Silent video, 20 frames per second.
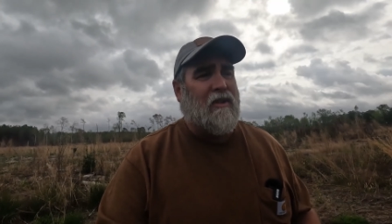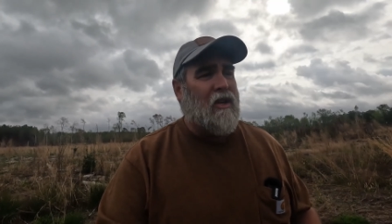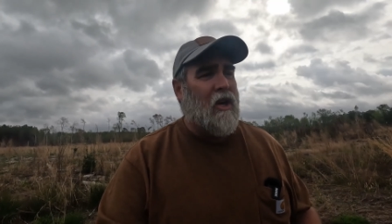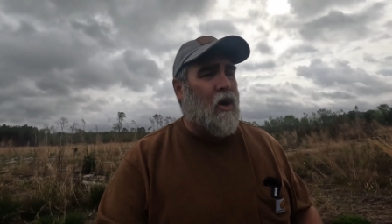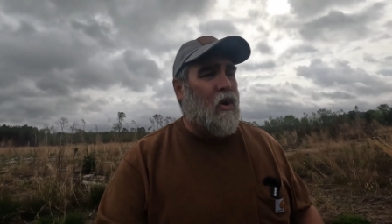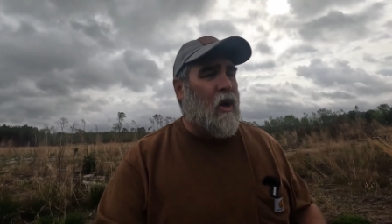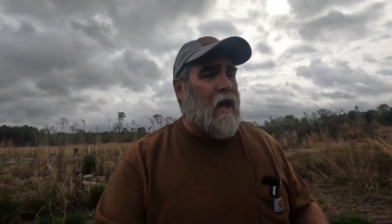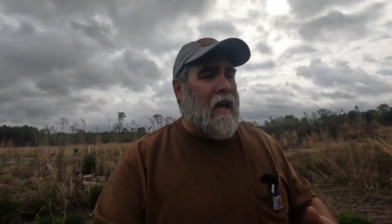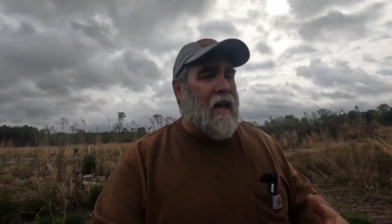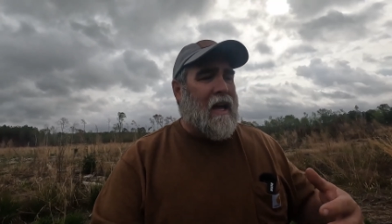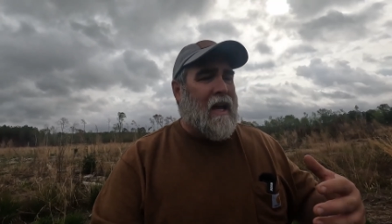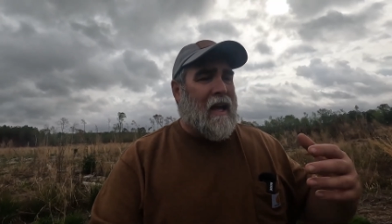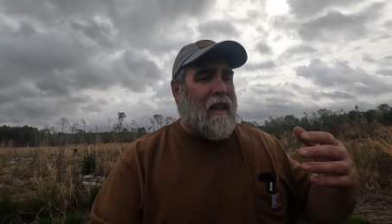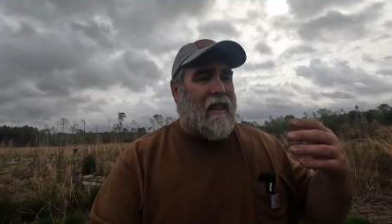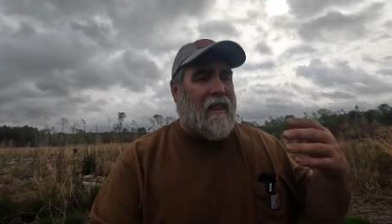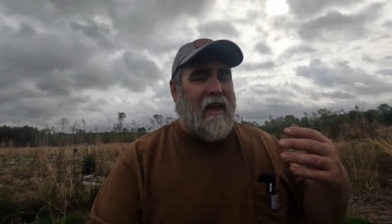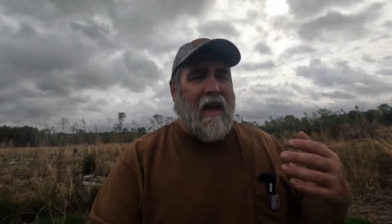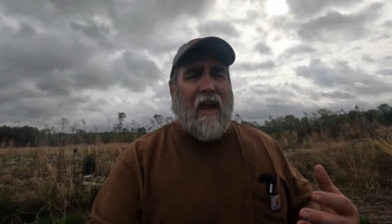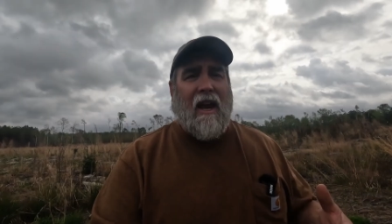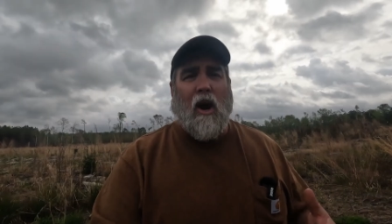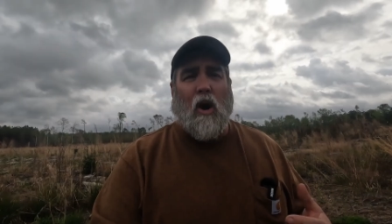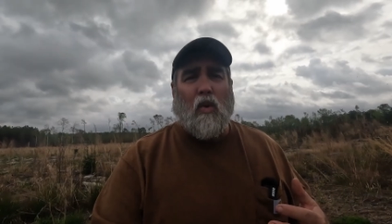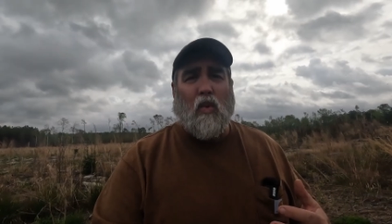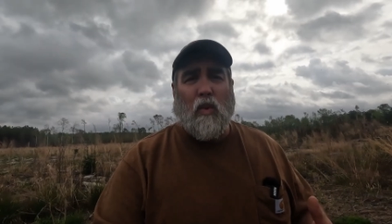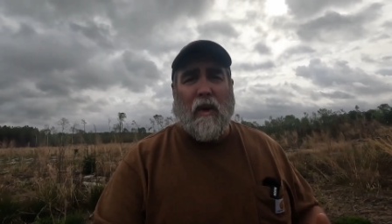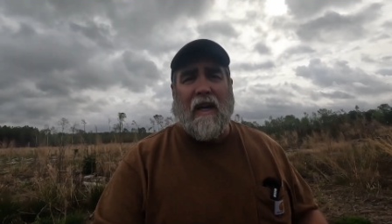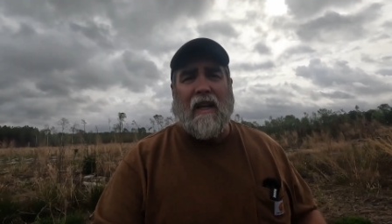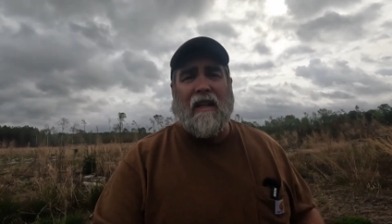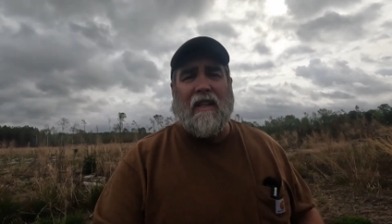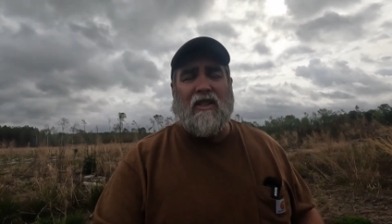So they are
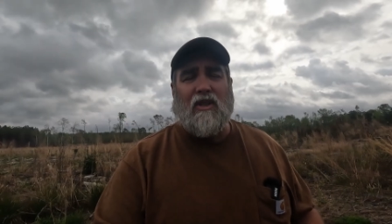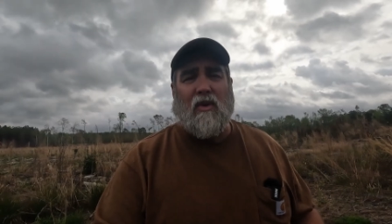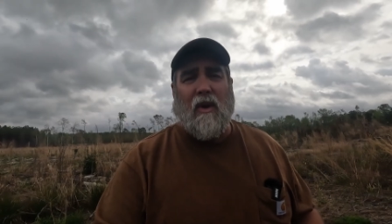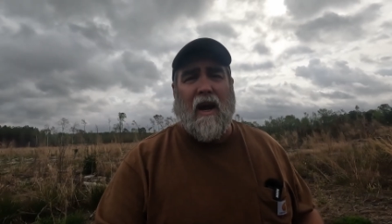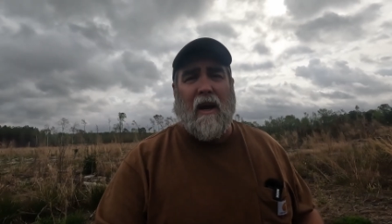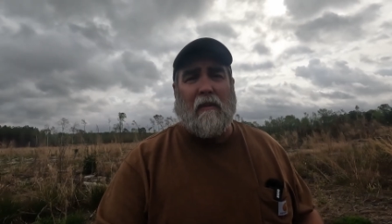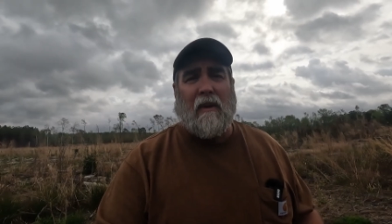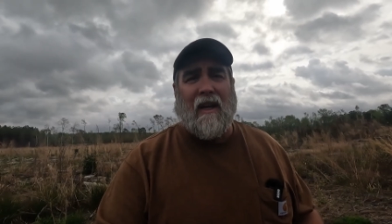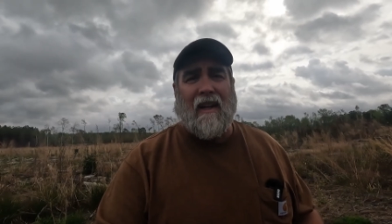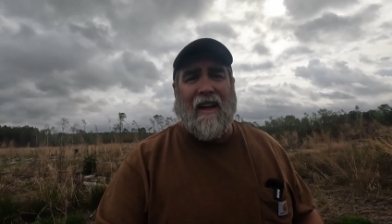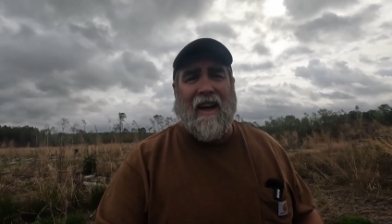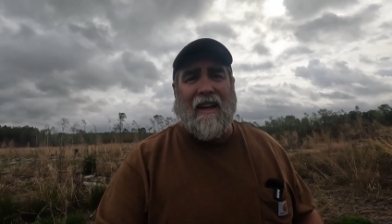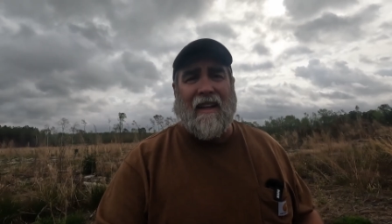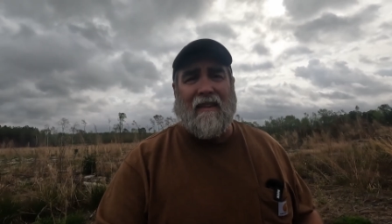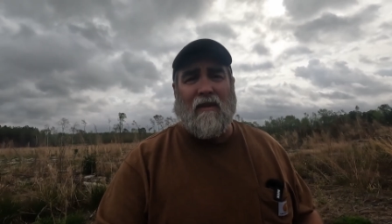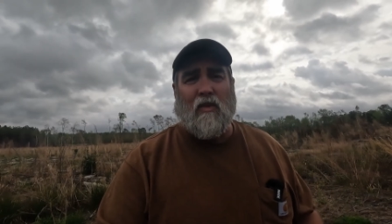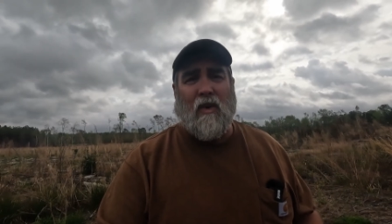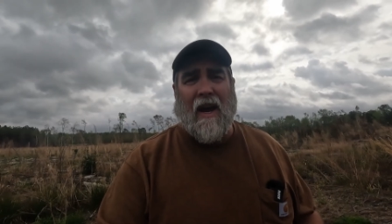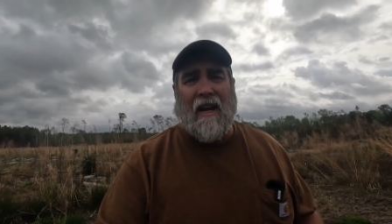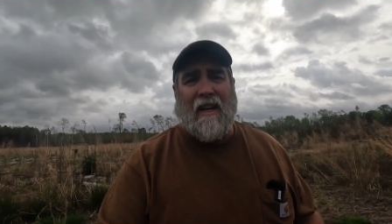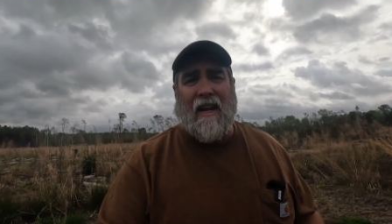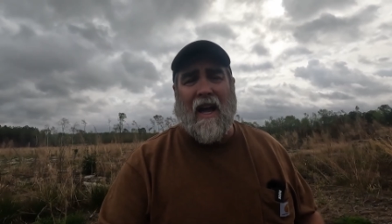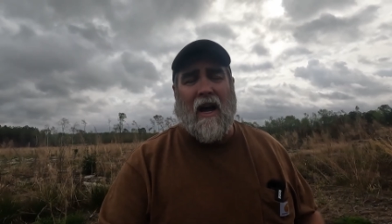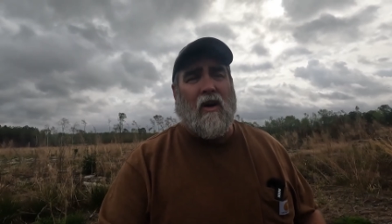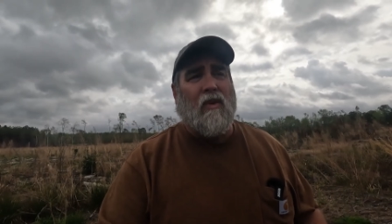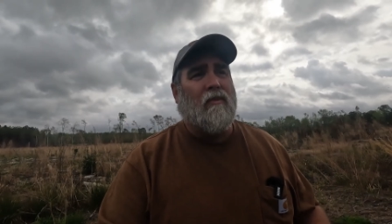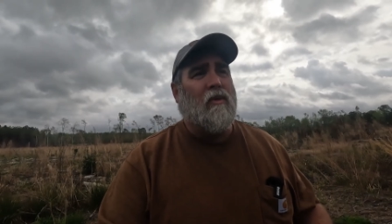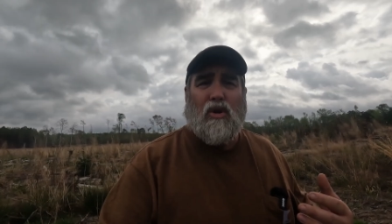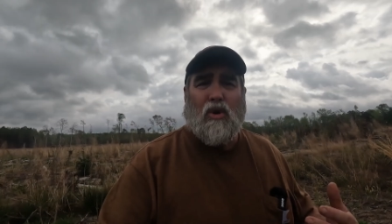really scrambling like right now.